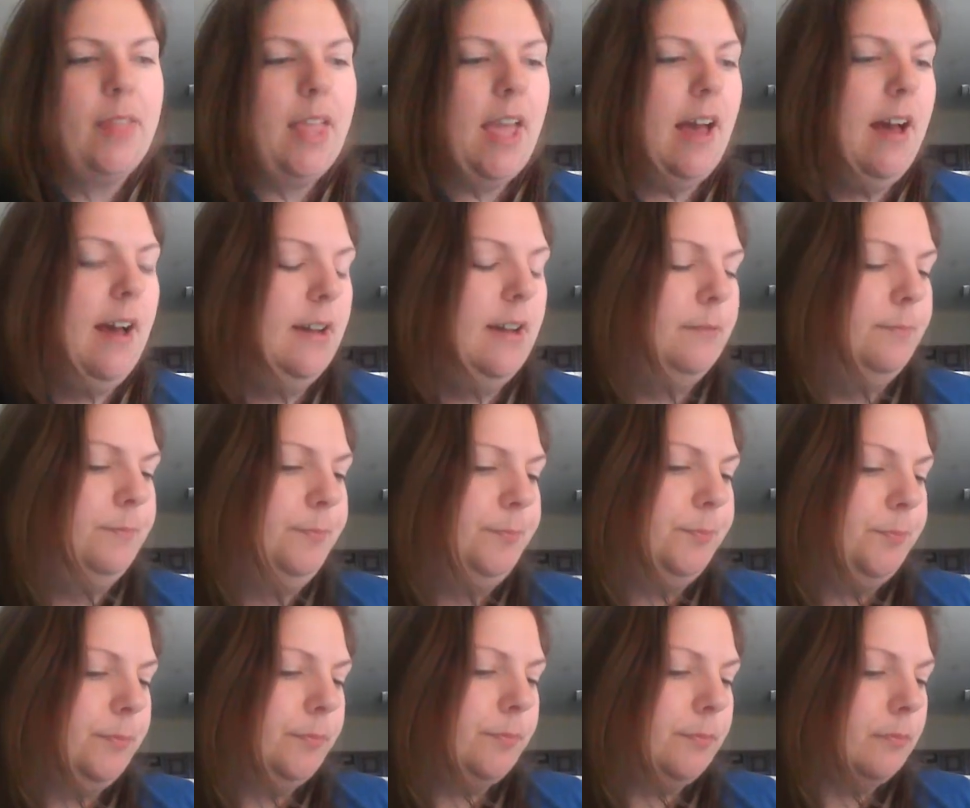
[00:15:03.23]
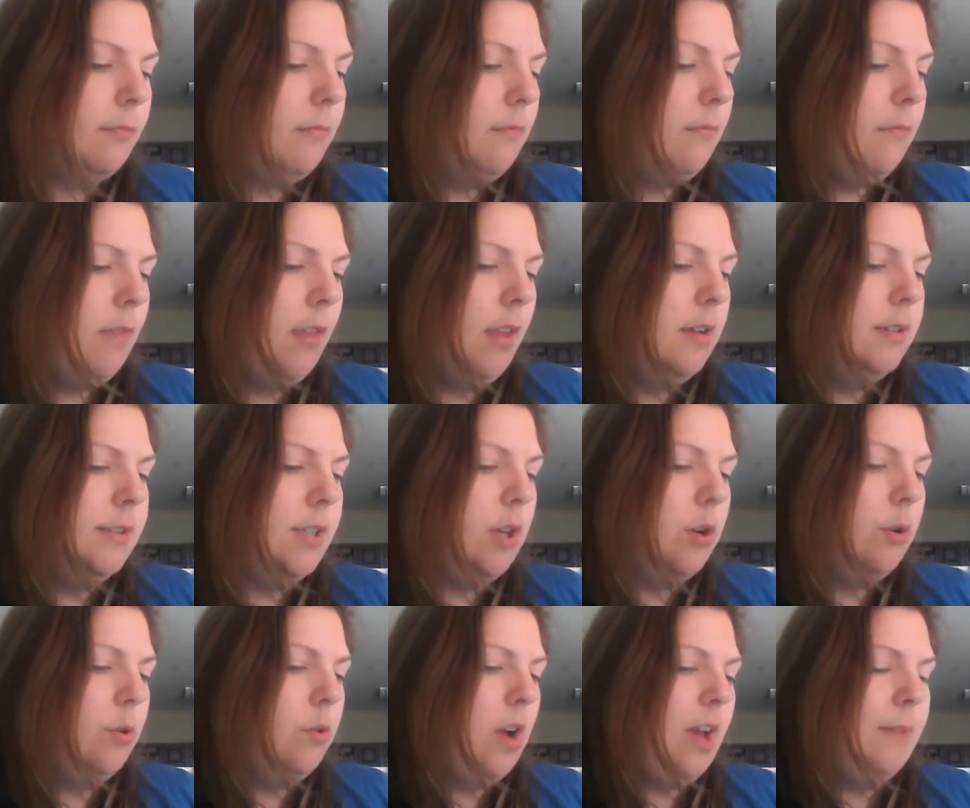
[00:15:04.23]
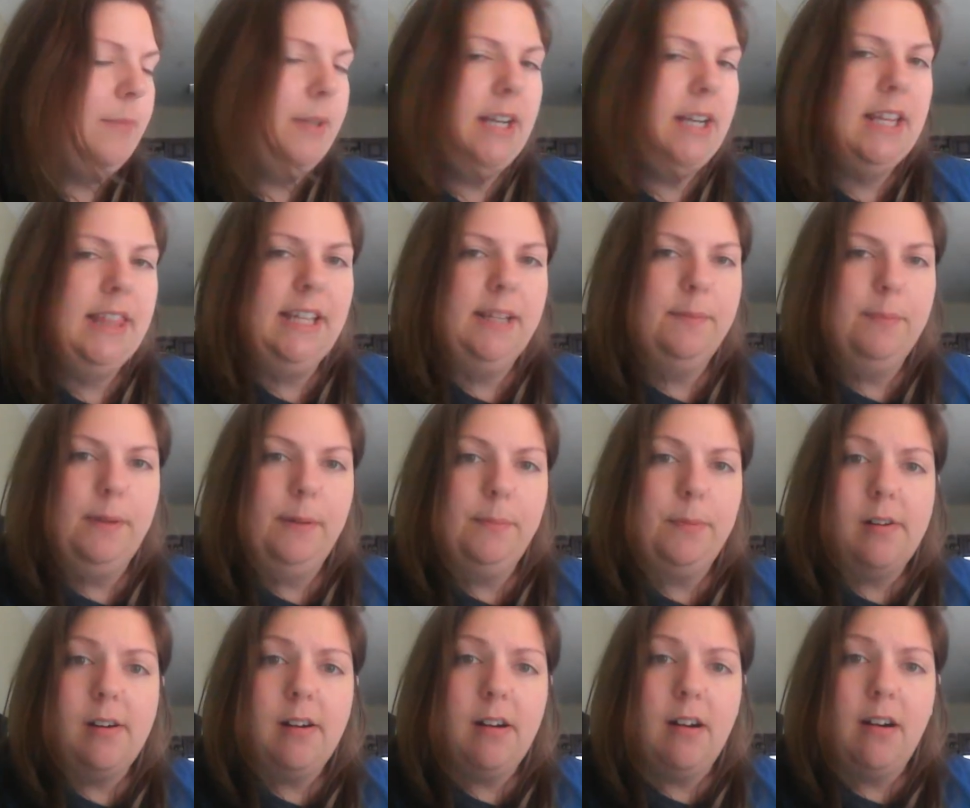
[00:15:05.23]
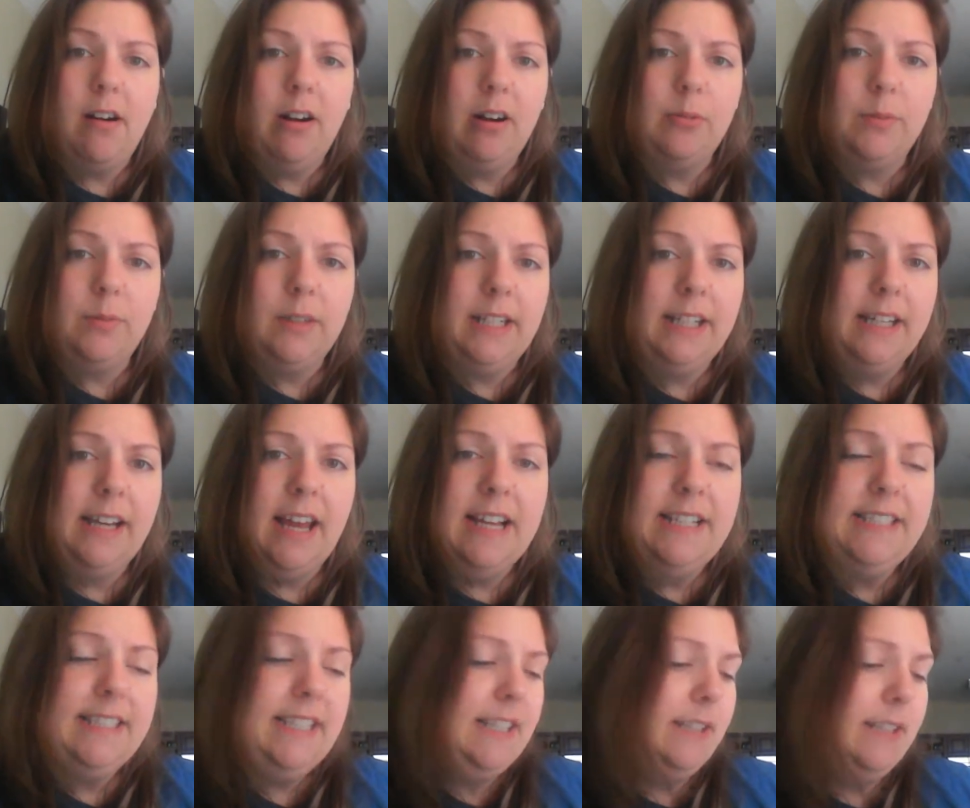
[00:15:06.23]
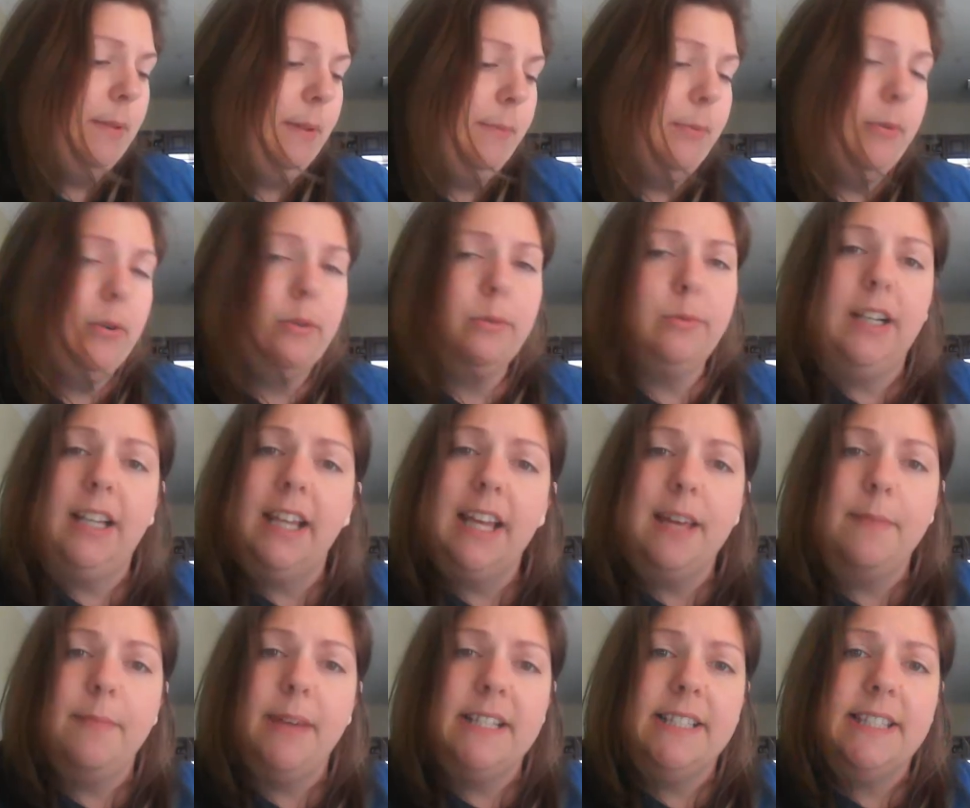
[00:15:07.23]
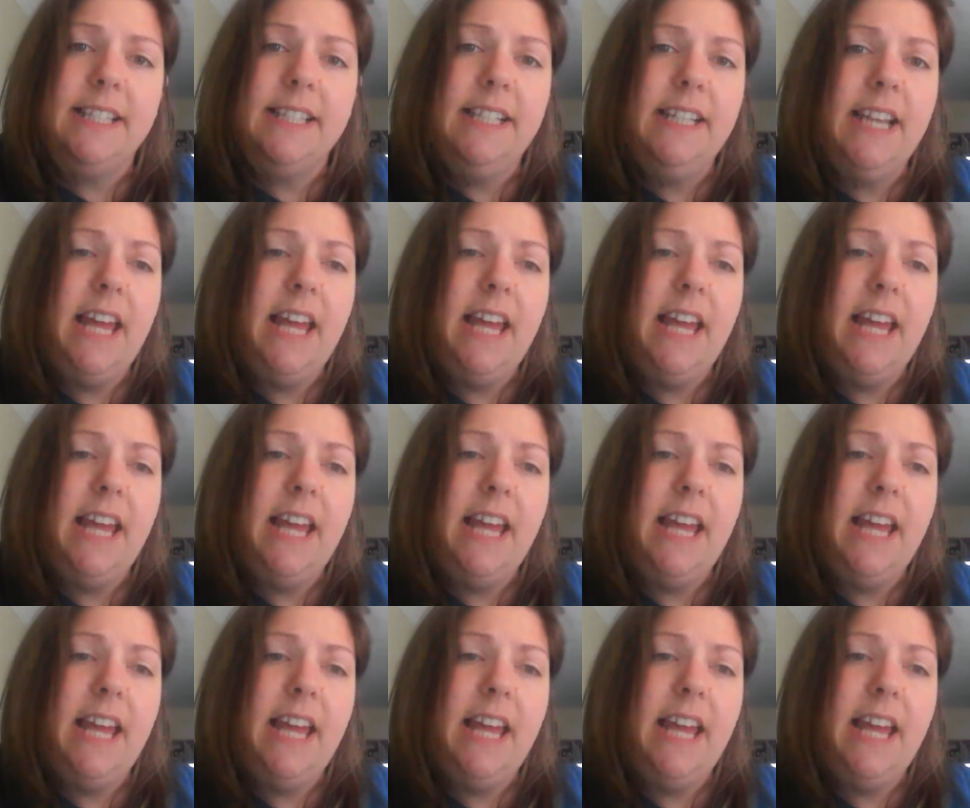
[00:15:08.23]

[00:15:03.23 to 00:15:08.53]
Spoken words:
Um, so, I mean, I think people are really nice. I think people are really amazing.